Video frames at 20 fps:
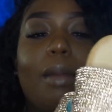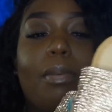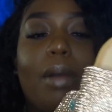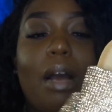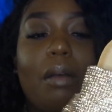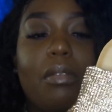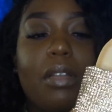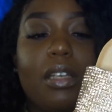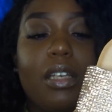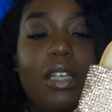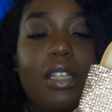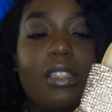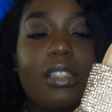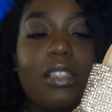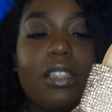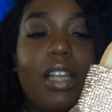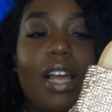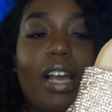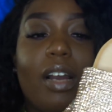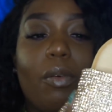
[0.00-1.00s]
probably need
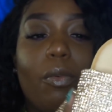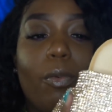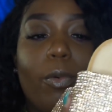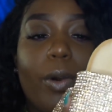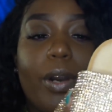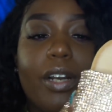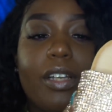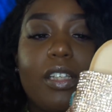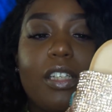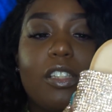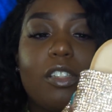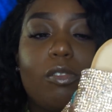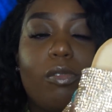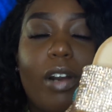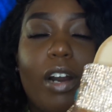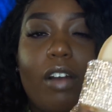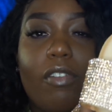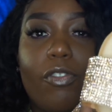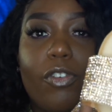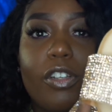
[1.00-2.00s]
to, like, wear these
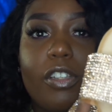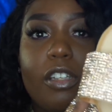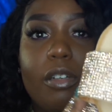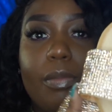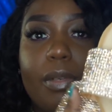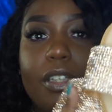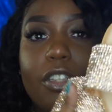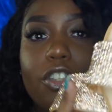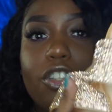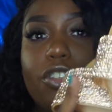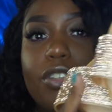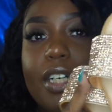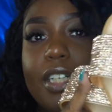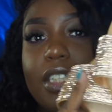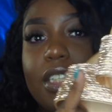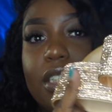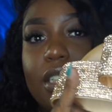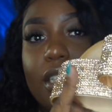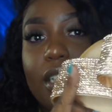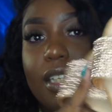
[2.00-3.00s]
around for a little bit and
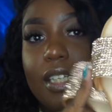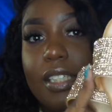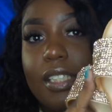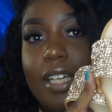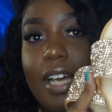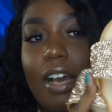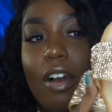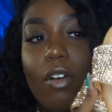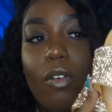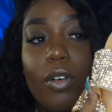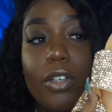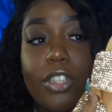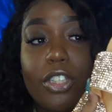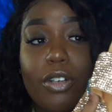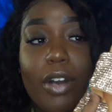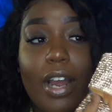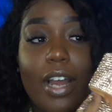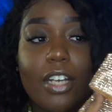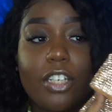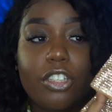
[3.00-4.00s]
stretch this out, or
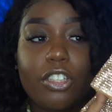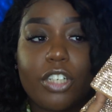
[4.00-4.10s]
try and